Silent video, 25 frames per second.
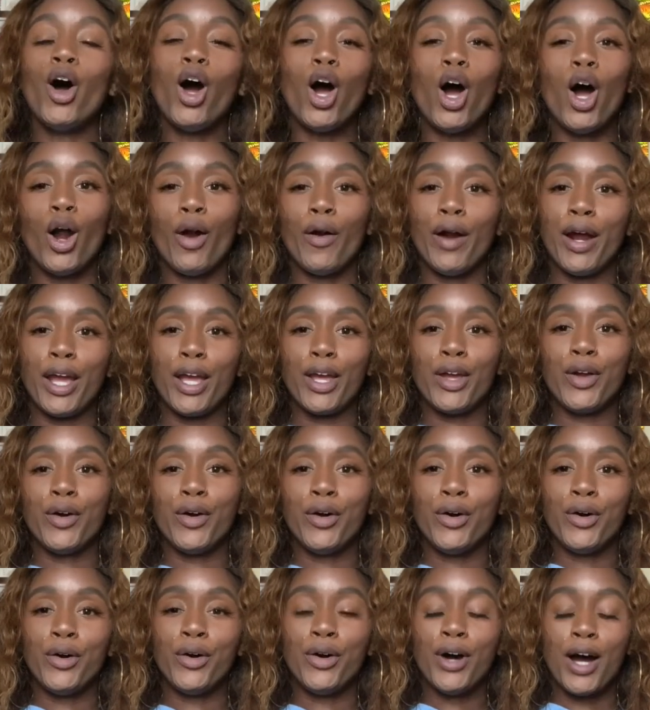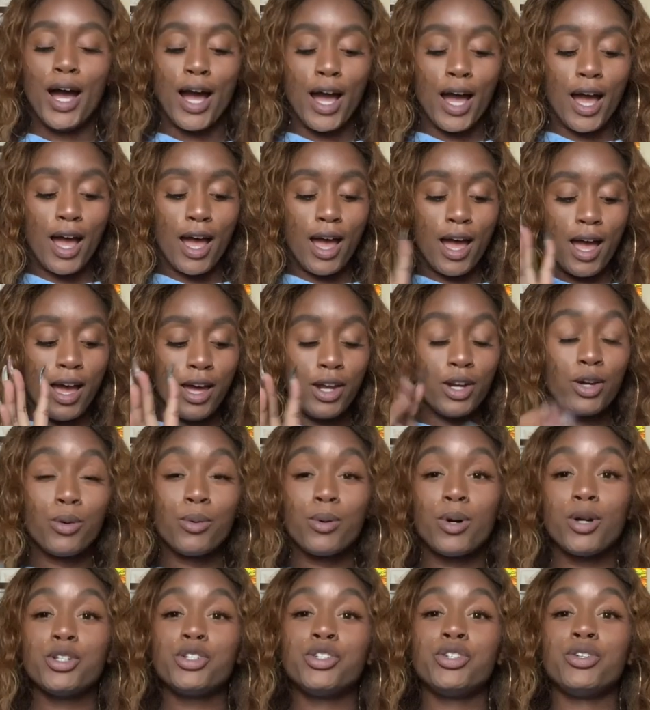all right, y'all, I
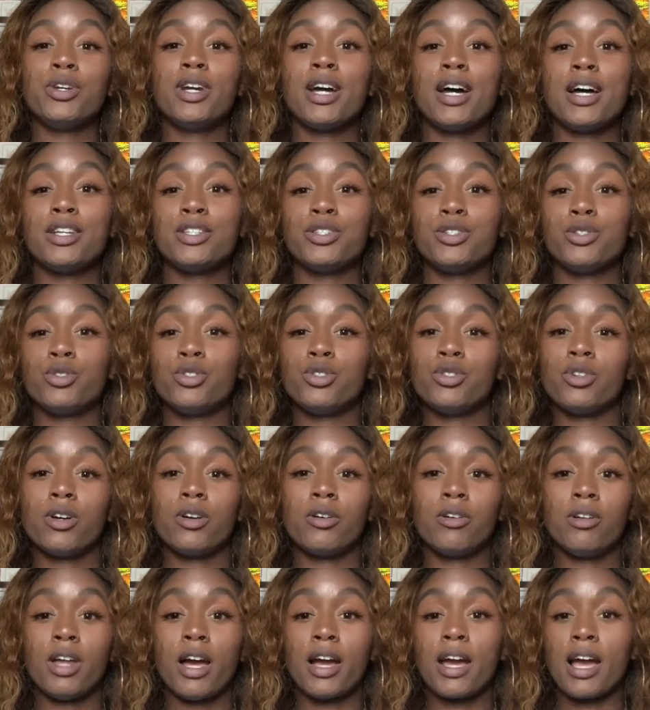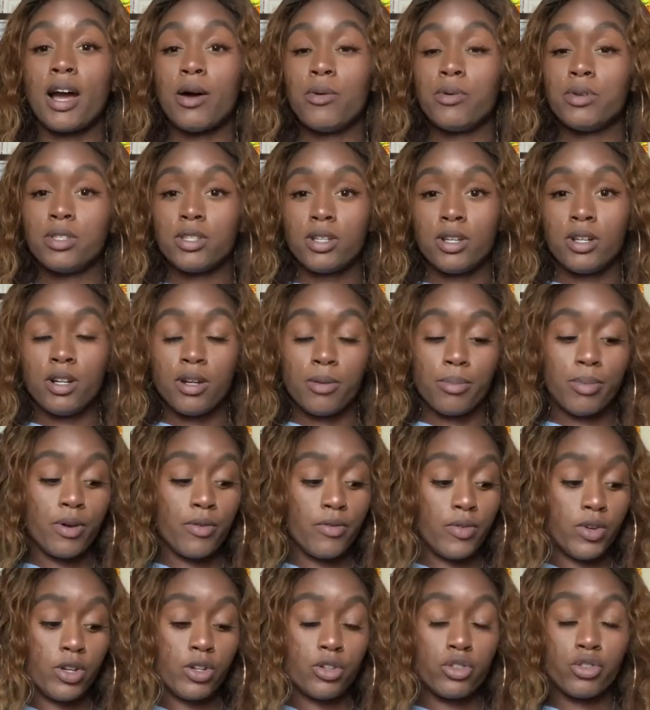don't want you guys to struggle like I was sitting up
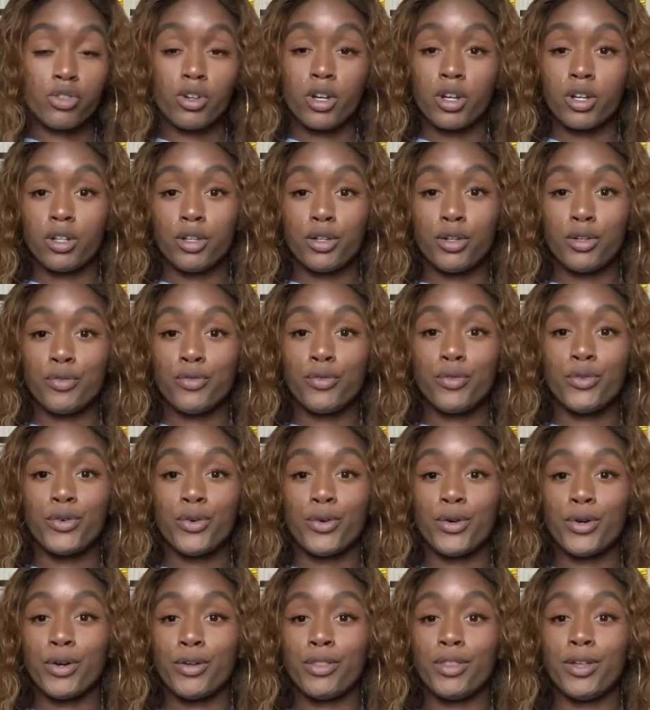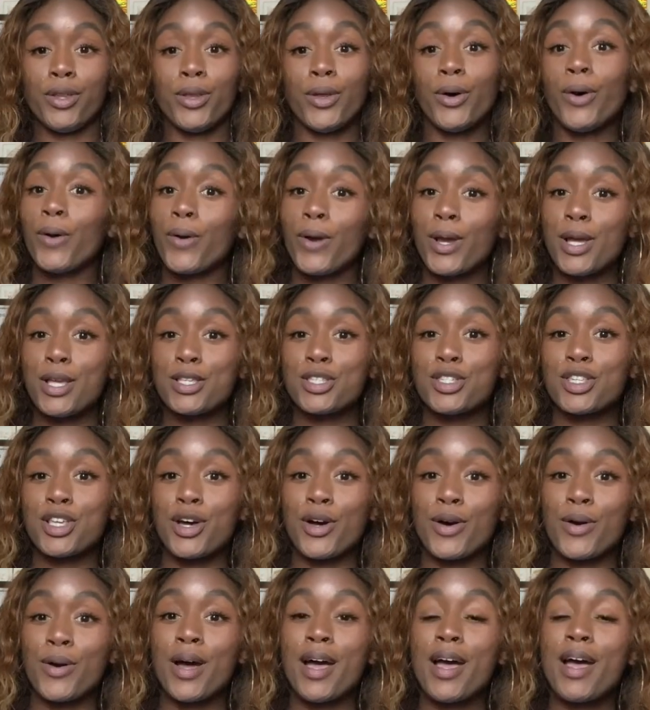over here struggling for the longest,
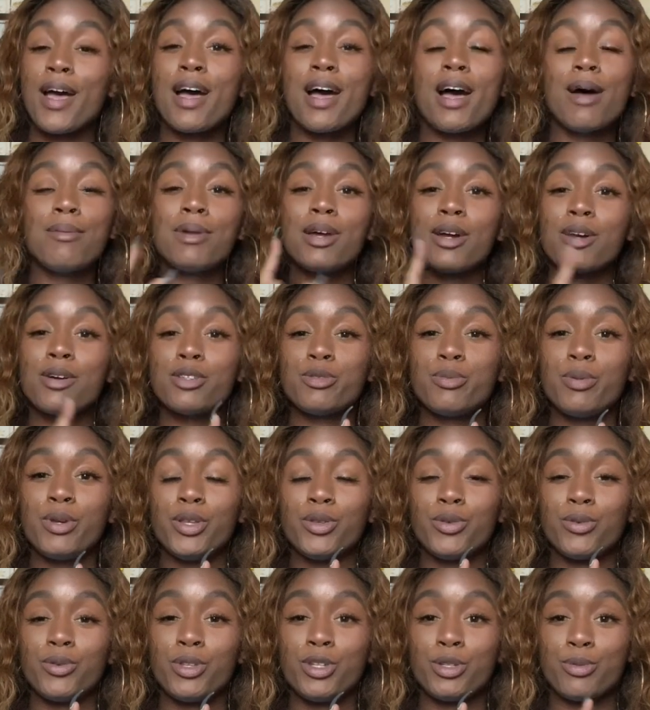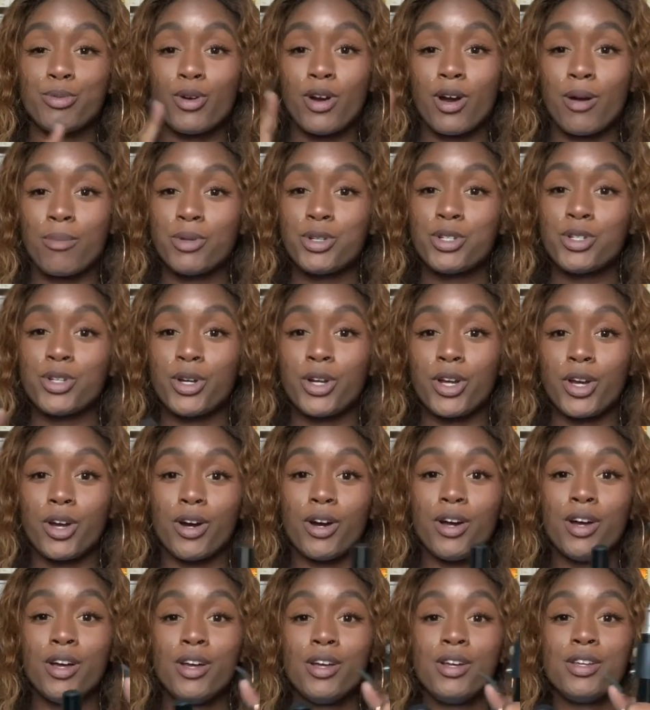so I'm not gonna speed through this part. I'm gonna show
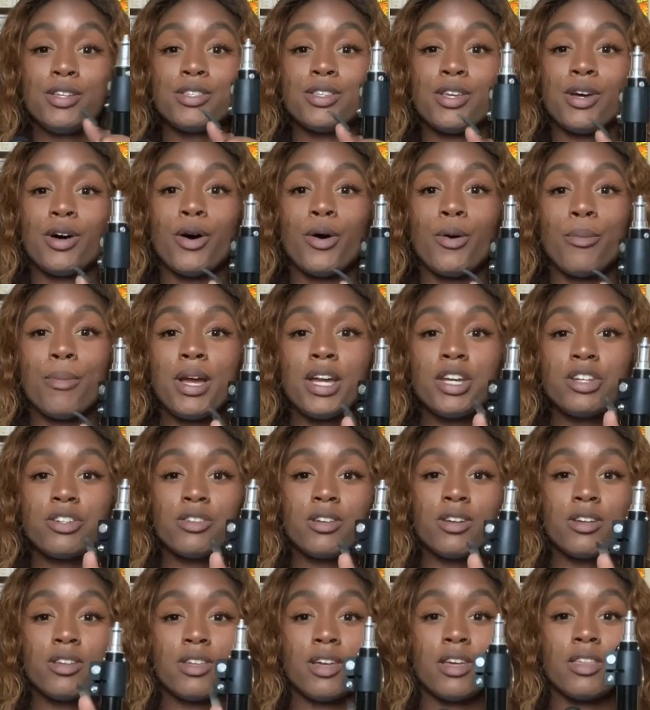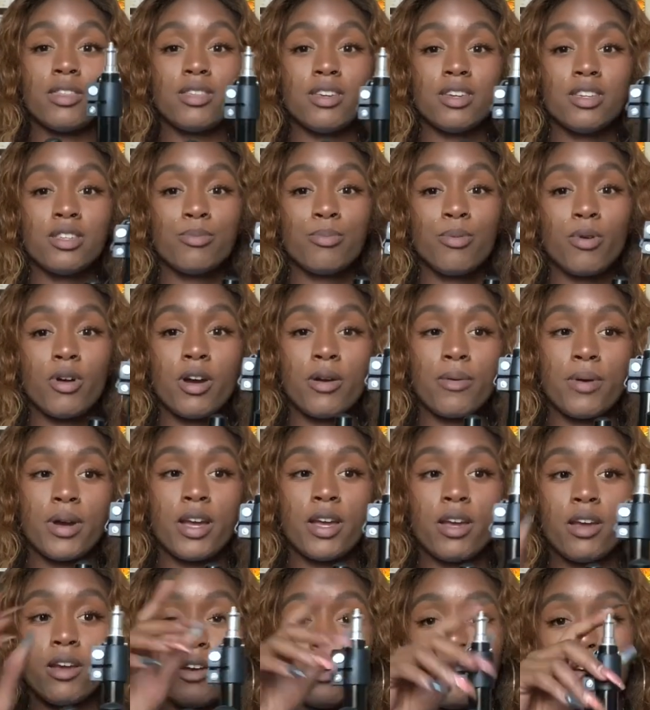y'all. So make sure that this part
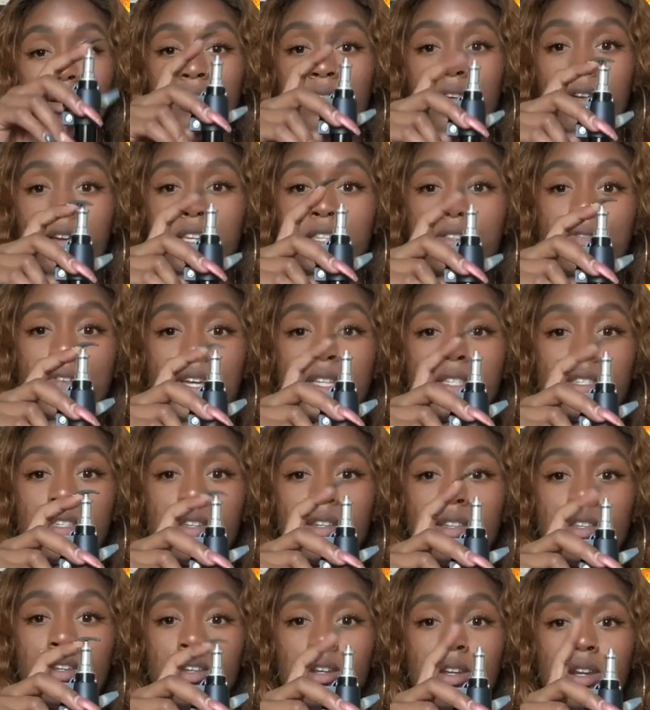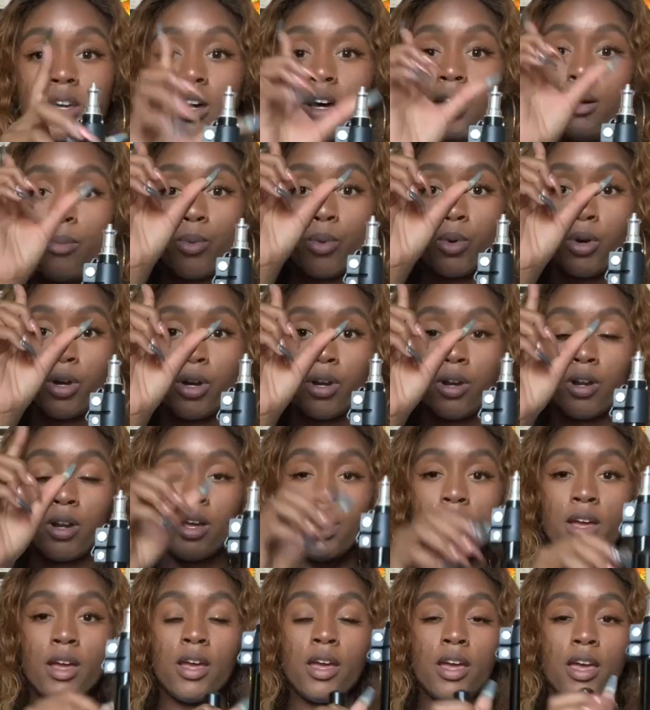right here is facing upward,
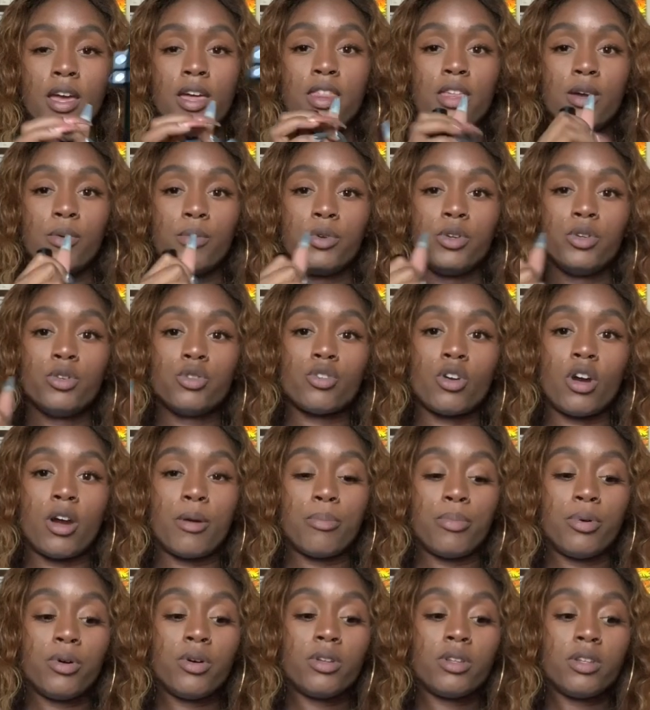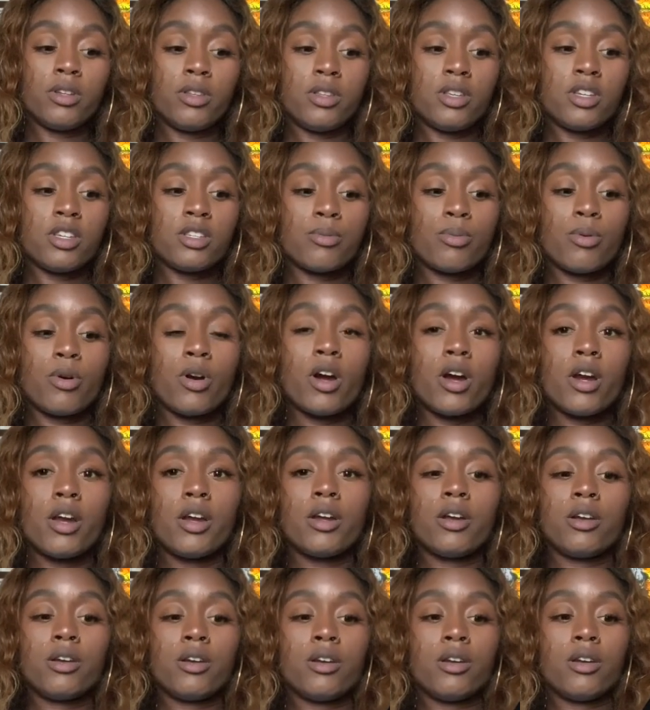and then when you start pulling this
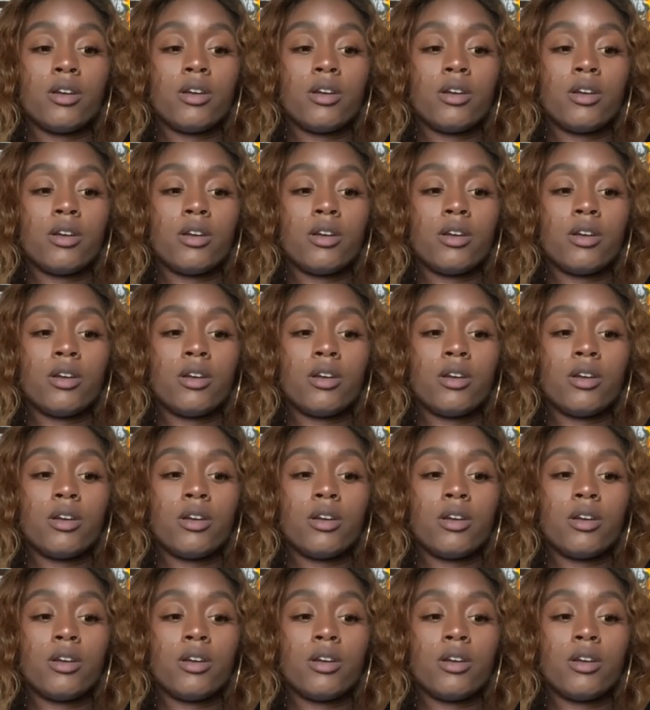part,